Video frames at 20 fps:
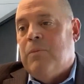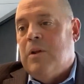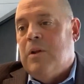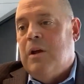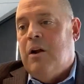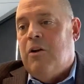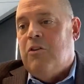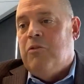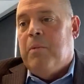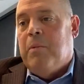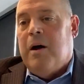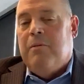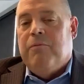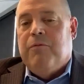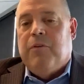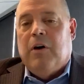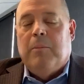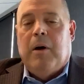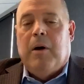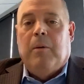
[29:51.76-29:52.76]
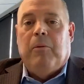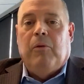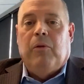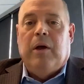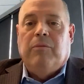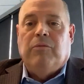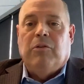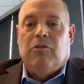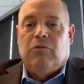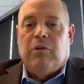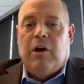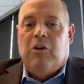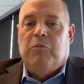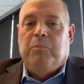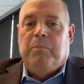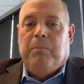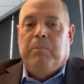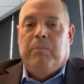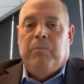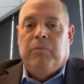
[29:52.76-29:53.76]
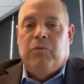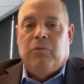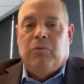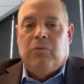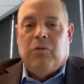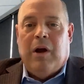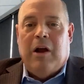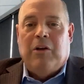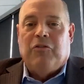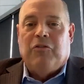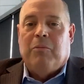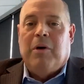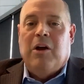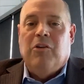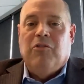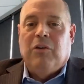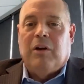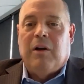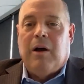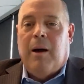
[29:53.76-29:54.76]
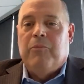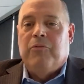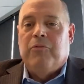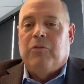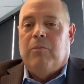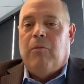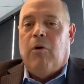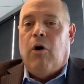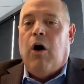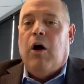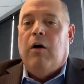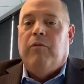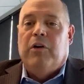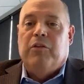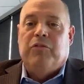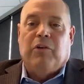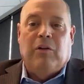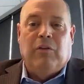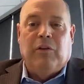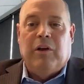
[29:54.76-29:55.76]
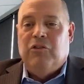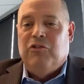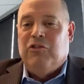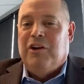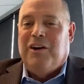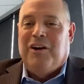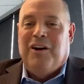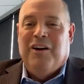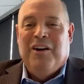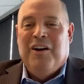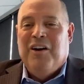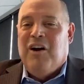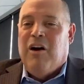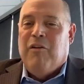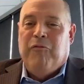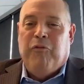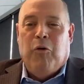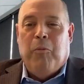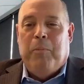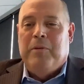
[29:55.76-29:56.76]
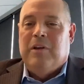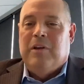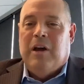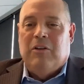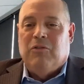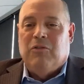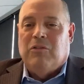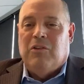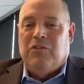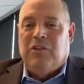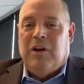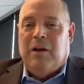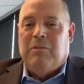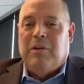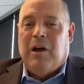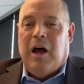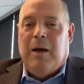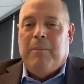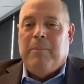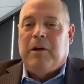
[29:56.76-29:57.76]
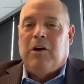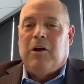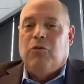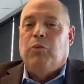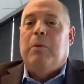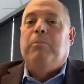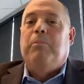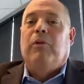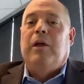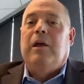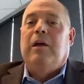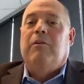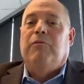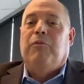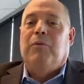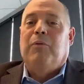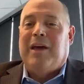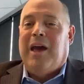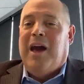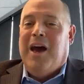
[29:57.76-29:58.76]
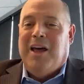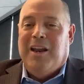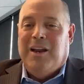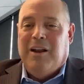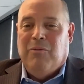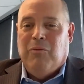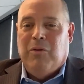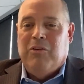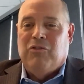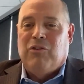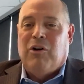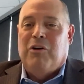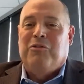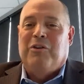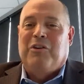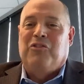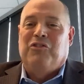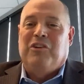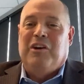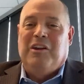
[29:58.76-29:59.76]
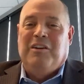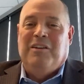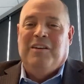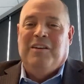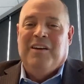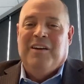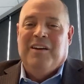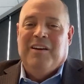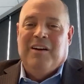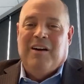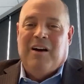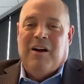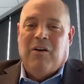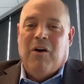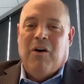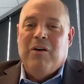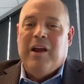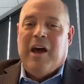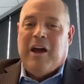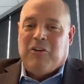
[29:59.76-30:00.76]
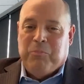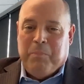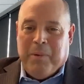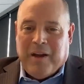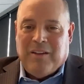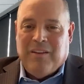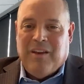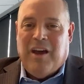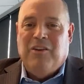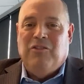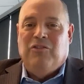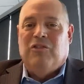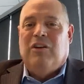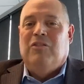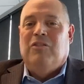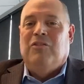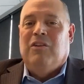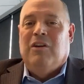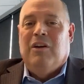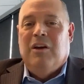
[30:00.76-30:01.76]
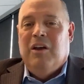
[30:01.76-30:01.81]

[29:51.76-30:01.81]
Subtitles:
it's my fundamental belief that transformation comes from all of us unleashing our full potential at the same time, because we believe we can, and we start to exceed our own expectations,